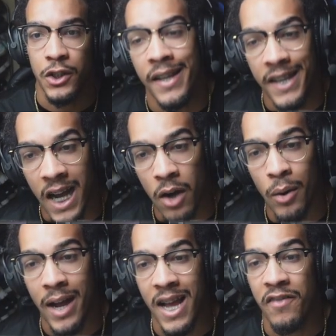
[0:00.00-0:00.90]
Now I
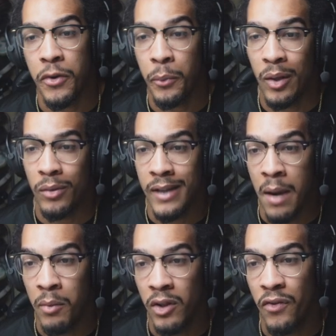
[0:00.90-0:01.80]
have reload time
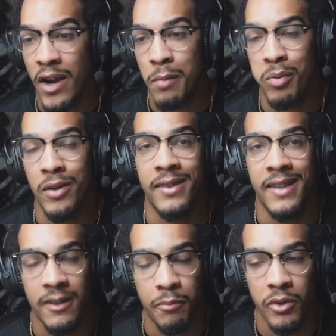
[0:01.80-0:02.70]
modifier plus
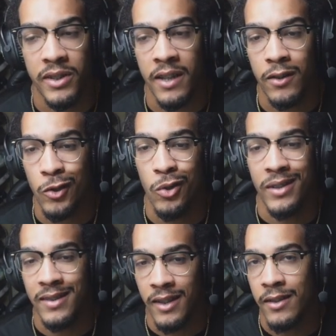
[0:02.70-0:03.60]
6%, so this
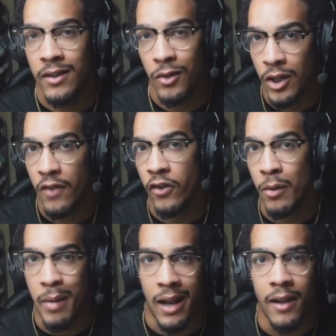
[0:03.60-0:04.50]
is good for the
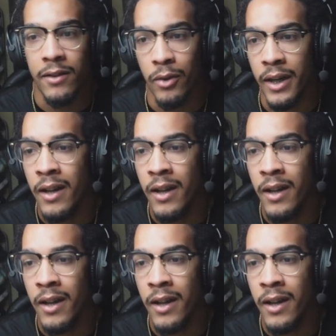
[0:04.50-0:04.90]
balance, right?